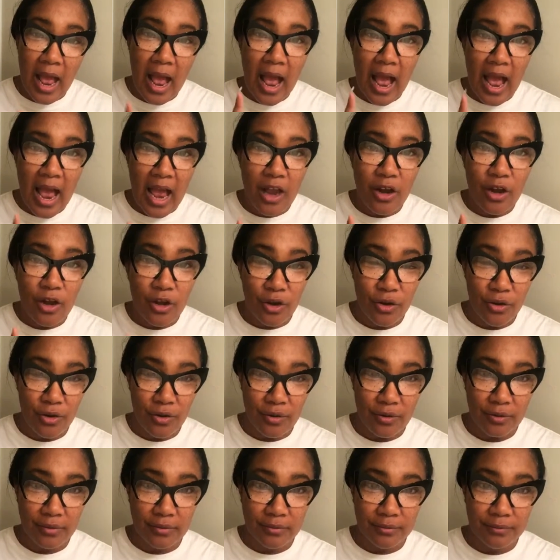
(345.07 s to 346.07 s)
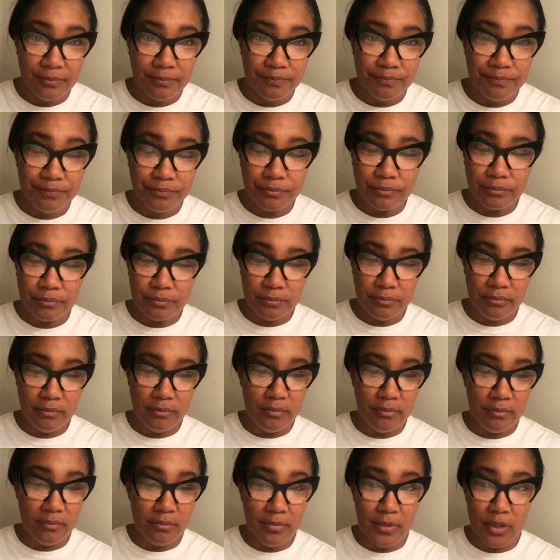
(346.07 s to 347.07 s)
I learned,
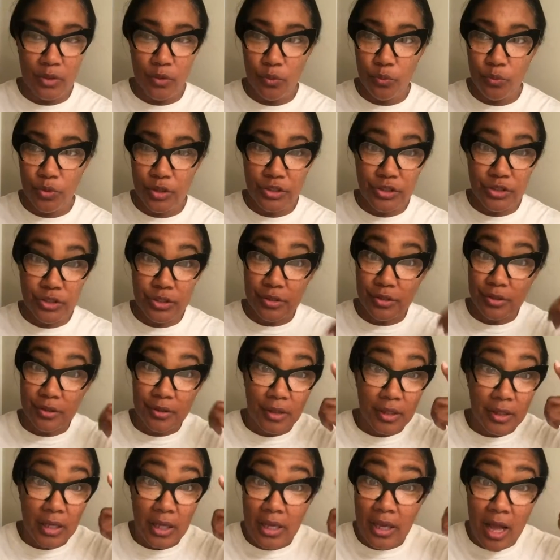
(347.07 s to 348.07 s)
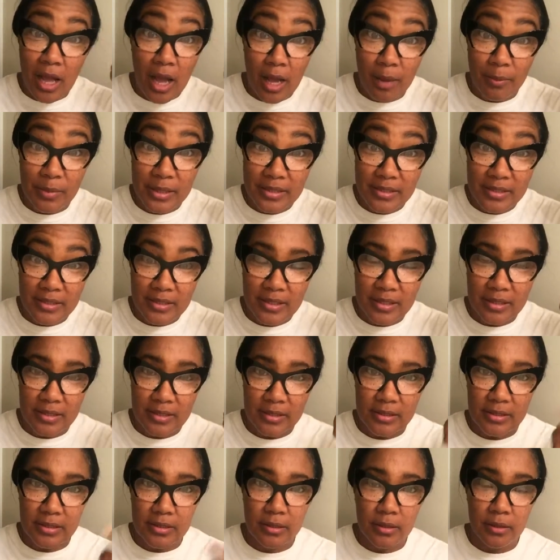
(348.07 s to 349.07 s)
which common
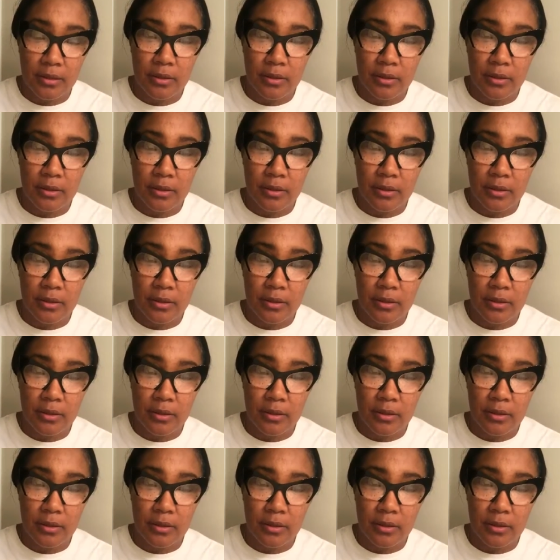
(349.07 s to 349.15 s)
sense,